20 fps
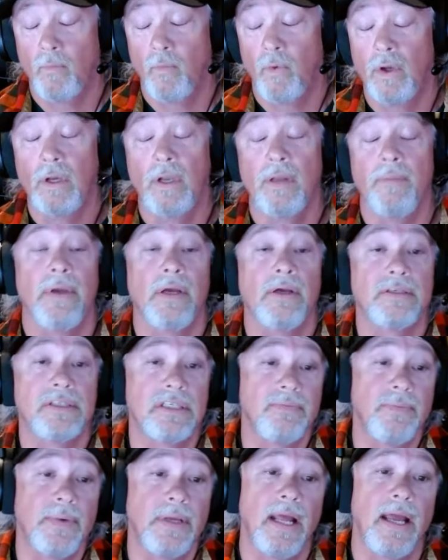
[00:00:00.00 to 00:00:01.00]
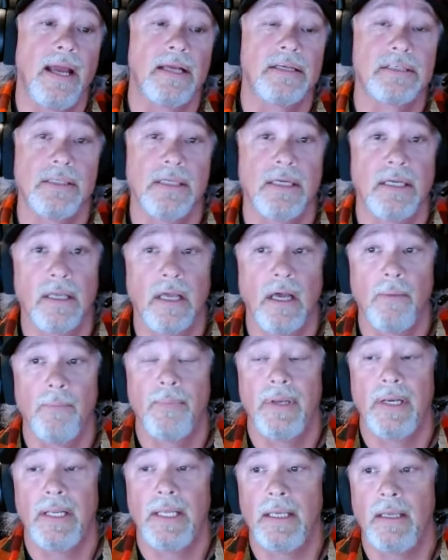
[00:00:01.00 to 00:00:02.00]
Woodland Mills has been an excellent
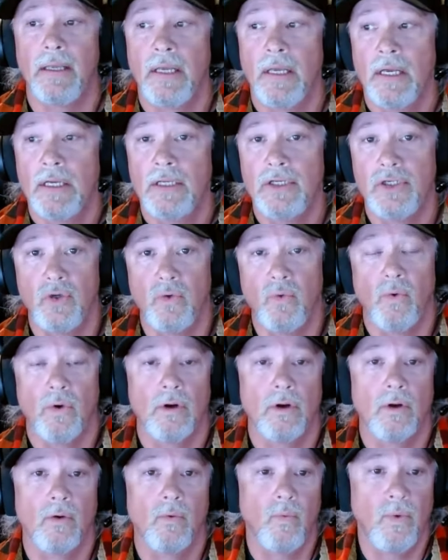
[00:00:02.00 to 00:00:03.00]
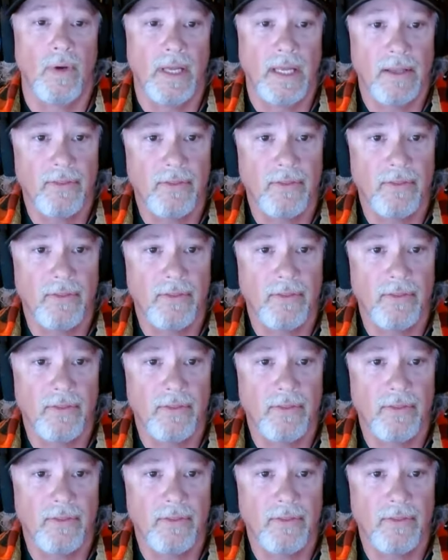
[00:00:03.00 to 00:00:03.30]
company to work with